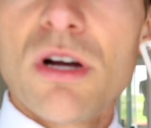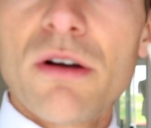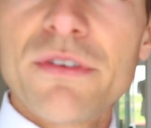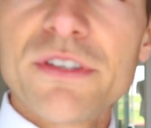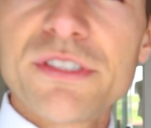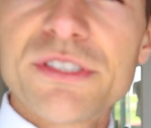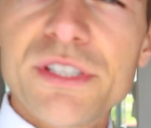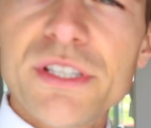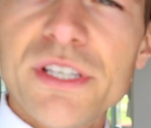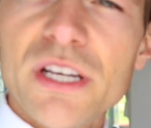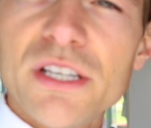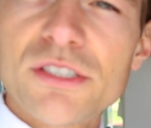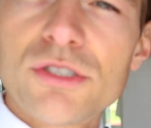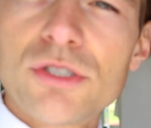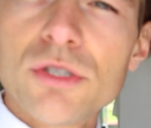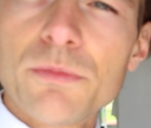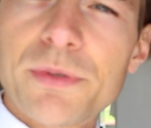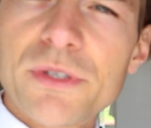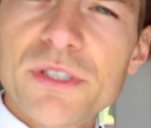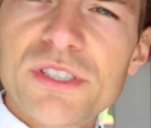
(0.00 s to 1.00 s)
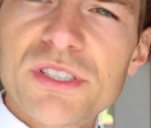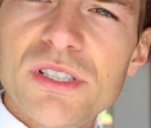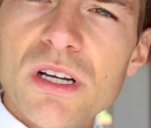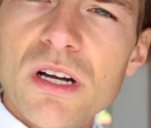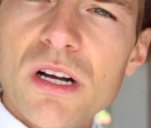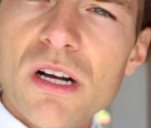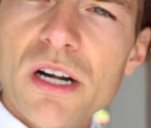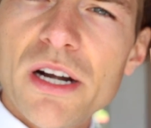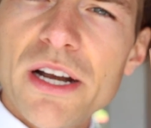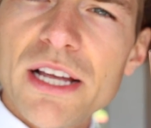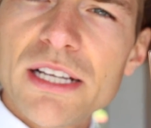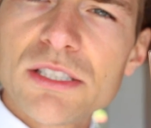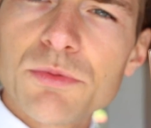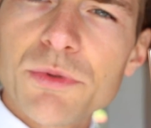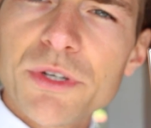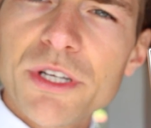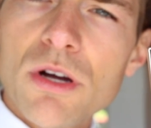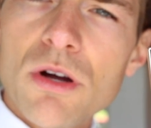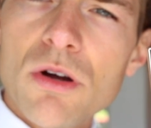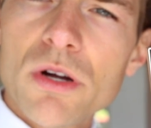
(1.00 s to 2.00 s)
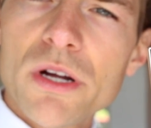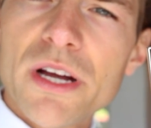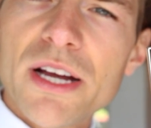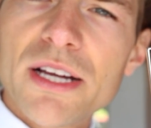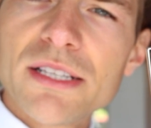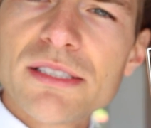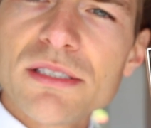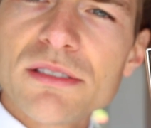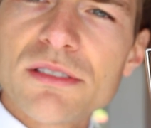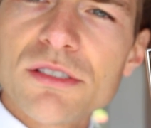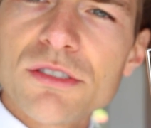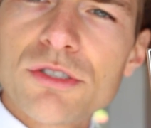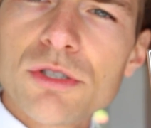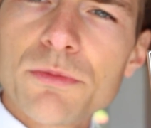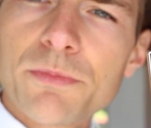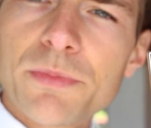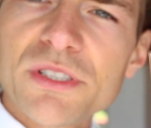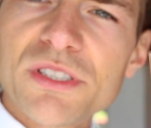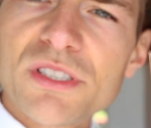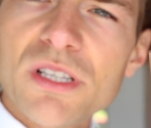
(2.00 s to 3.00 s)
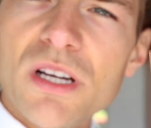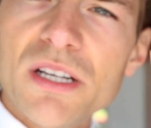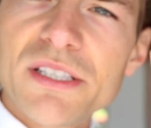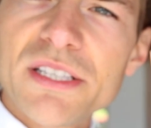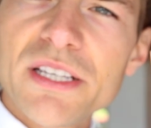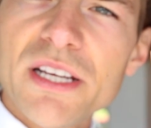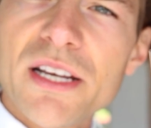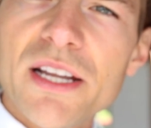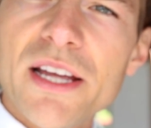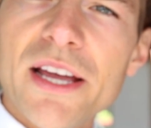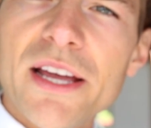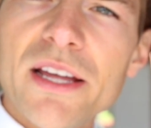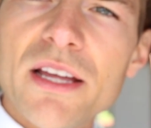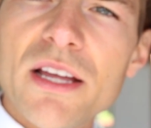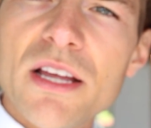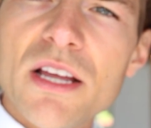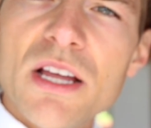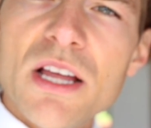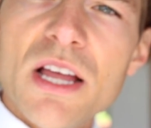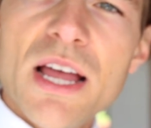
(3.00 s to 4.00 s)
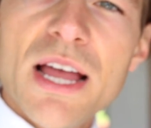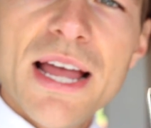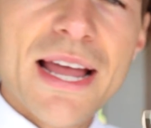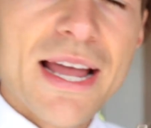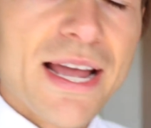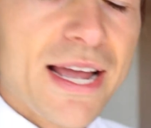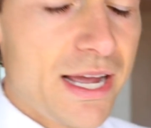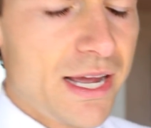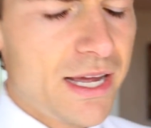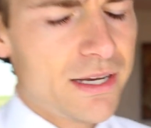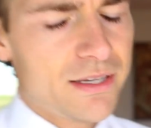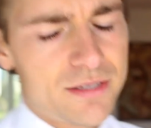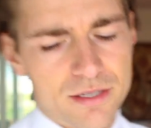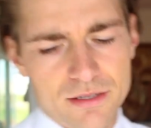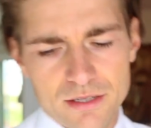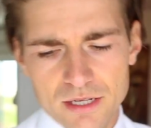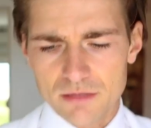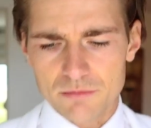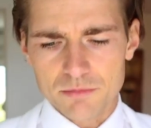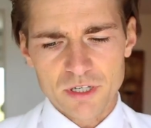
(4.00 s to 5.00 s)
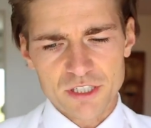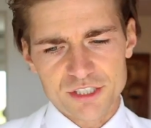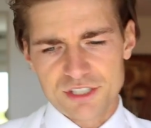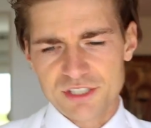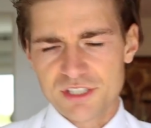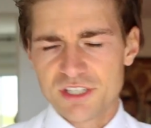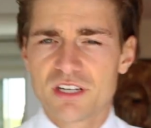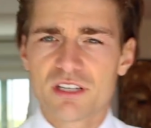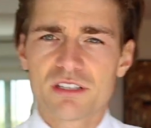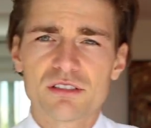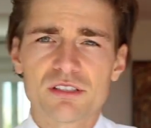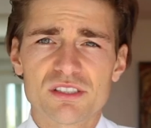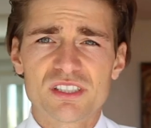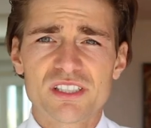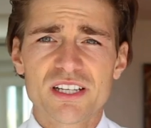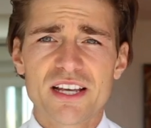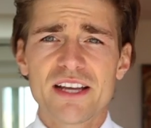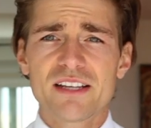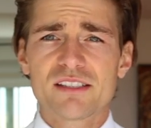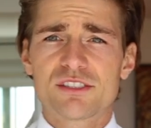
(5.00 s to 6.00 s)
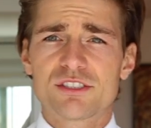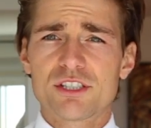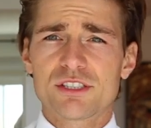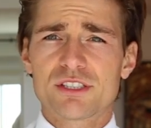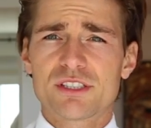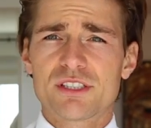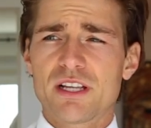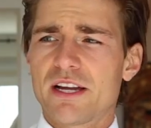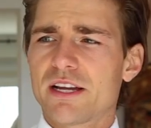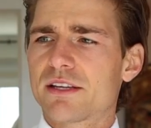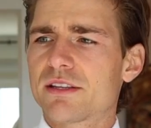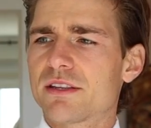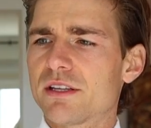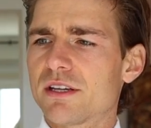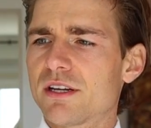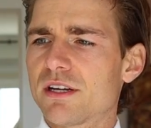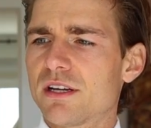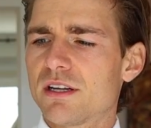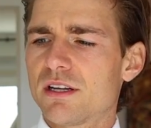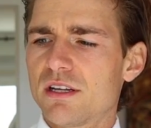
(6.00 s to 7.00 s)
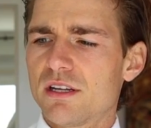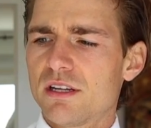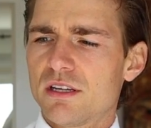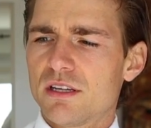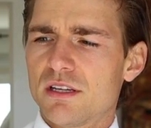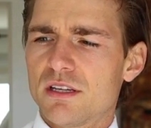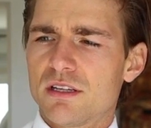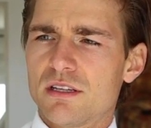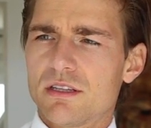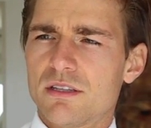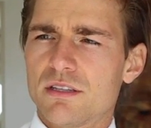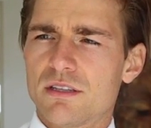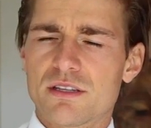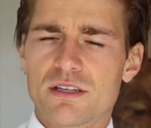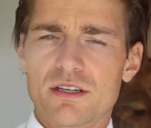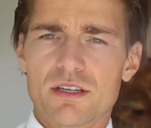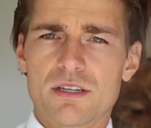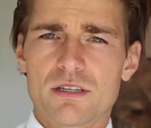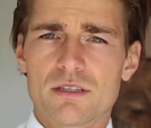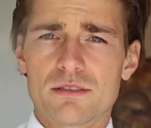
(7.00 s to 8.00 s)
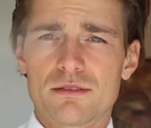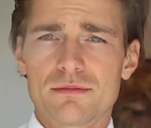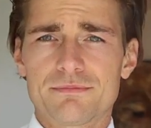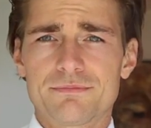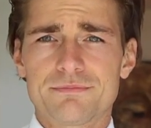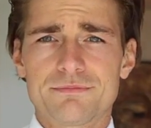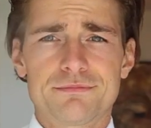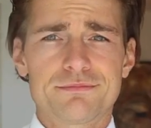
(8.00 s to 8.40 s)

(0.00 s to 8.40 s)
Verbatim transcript: obviously a superstar. As we know, guys, it's a superstar DNA. And not much needed to say, it's just like the, the